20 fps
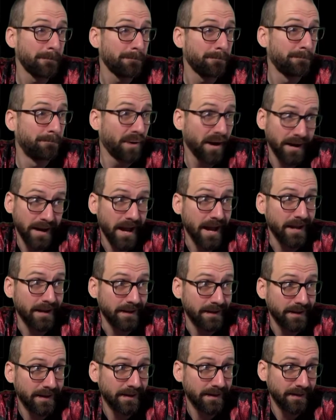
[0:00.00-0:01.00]
But
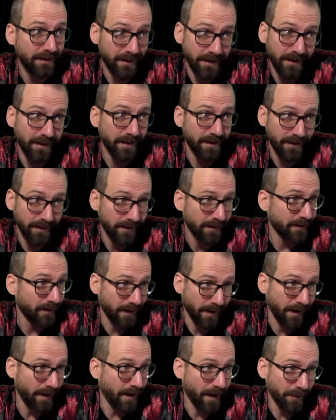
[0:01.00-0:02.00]
hey,
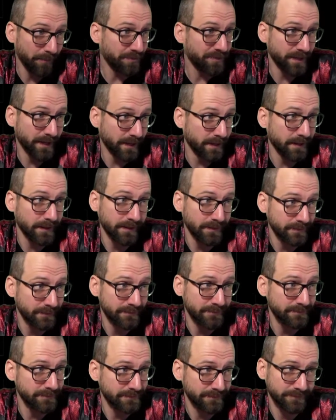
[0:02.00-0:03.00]
I'm
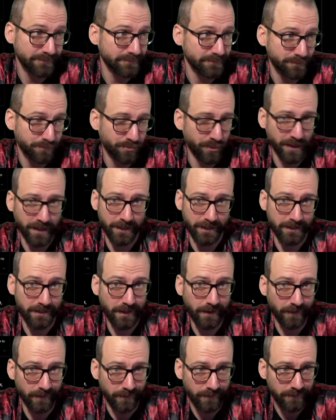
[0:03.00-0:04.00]
thinking pretty good
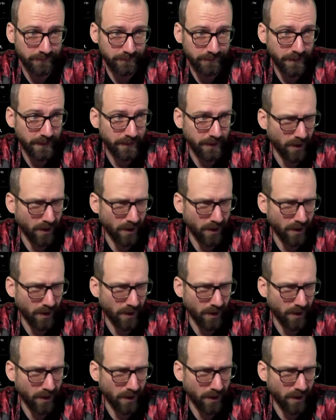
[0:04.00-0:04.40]
deal, right?